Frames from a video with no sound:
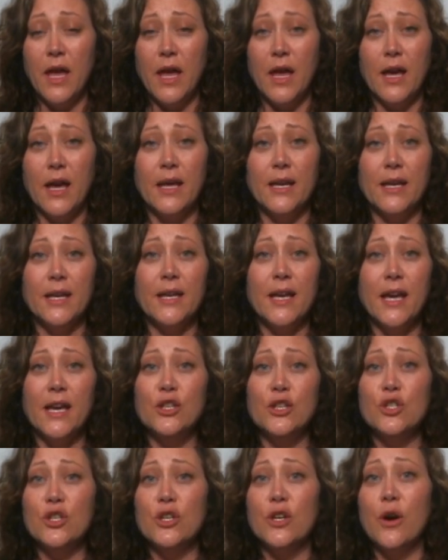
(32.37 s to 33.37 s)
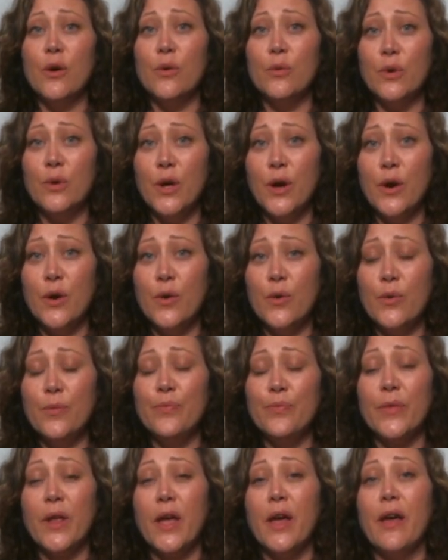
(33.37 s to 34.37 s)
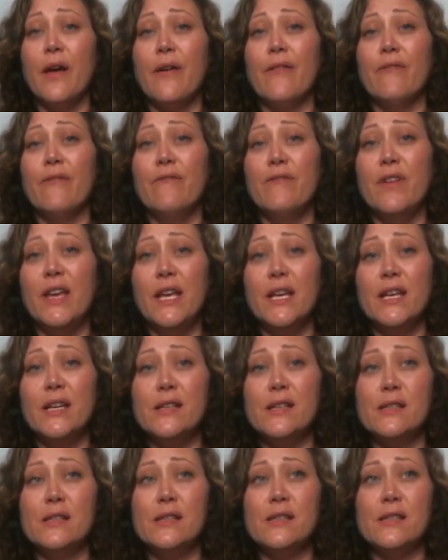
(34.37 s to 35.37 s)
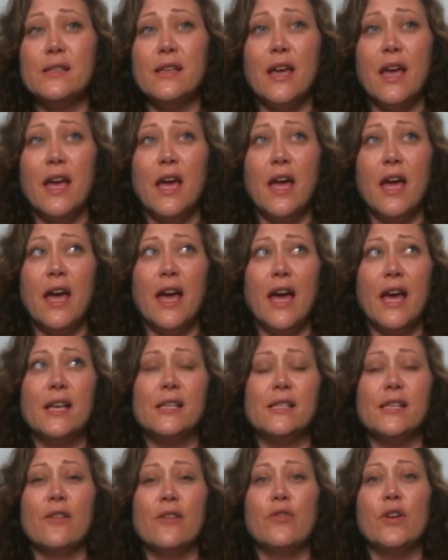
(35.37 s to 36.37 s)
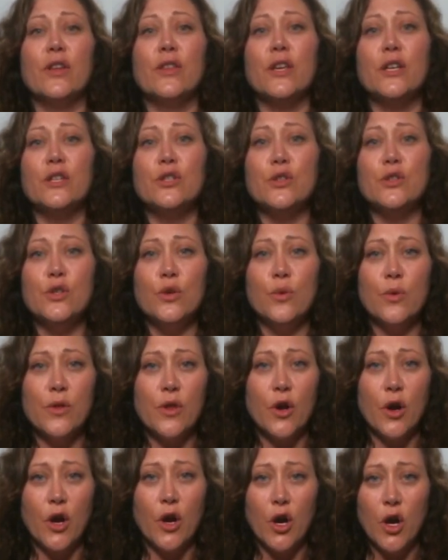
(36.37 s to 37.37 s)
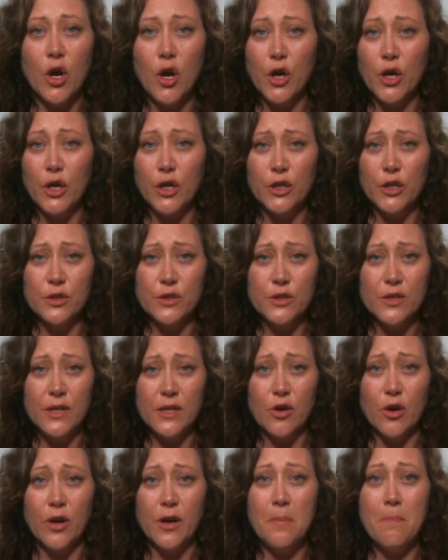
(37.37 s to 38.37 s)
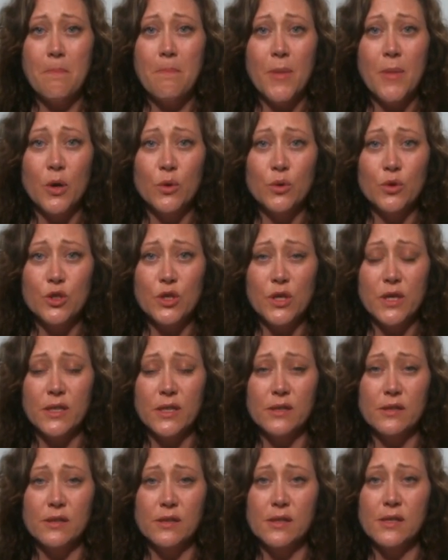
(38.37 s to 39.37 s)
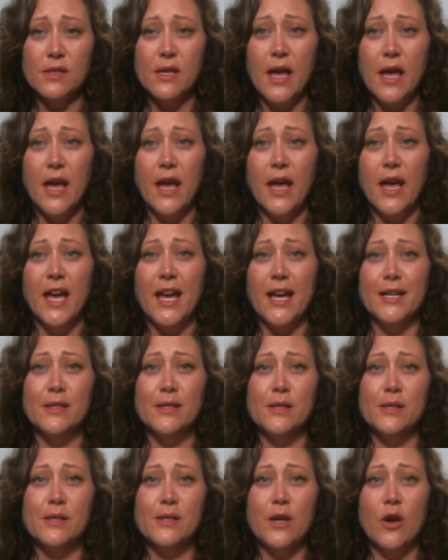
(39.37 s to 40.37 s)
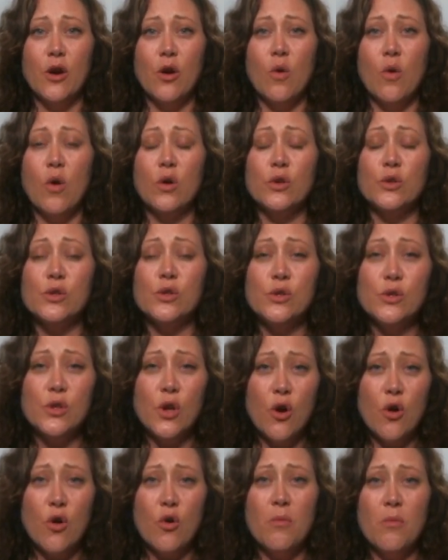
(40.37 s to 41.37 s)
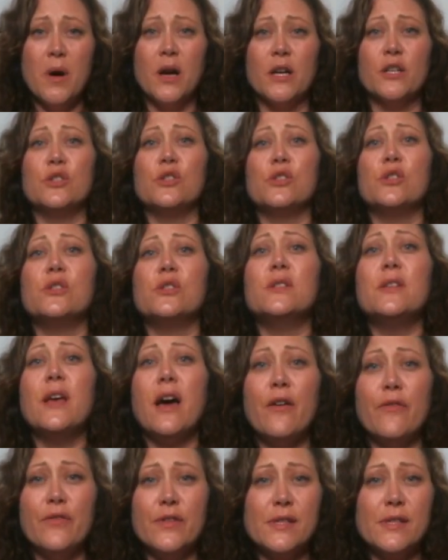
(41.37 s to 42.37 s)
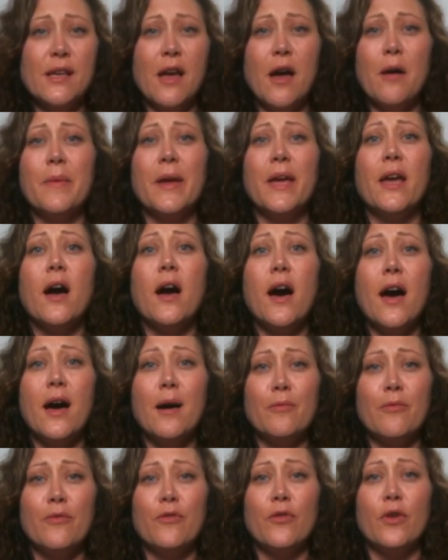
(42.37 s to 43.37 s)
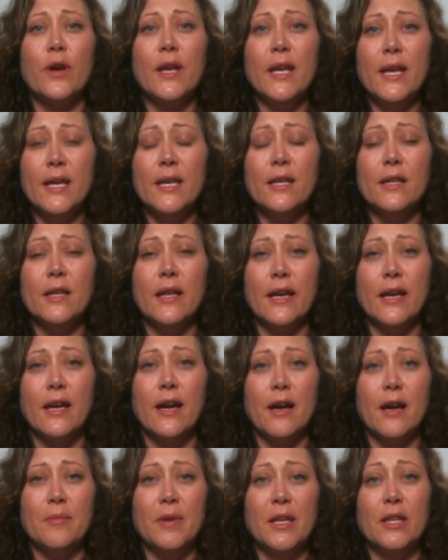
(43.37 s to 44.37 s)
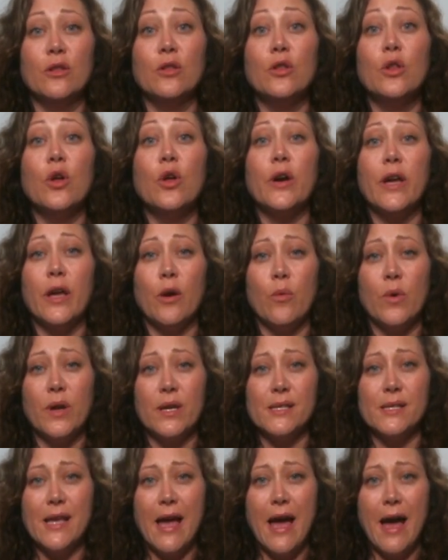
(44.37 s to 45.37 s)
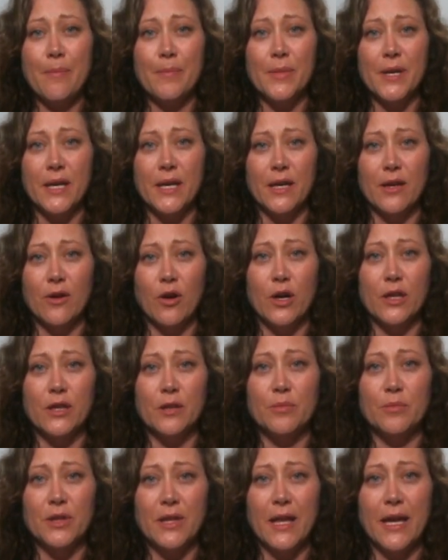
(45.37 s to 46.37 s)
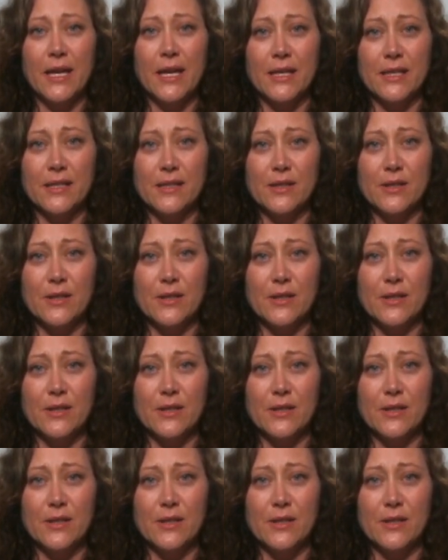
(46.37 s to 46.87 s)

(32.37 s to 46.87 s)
And in case you don't know, Venus has everything to do with our heart and our emotions. And so much stuff is coming up for healing. I mean, look at what is happening on the planet.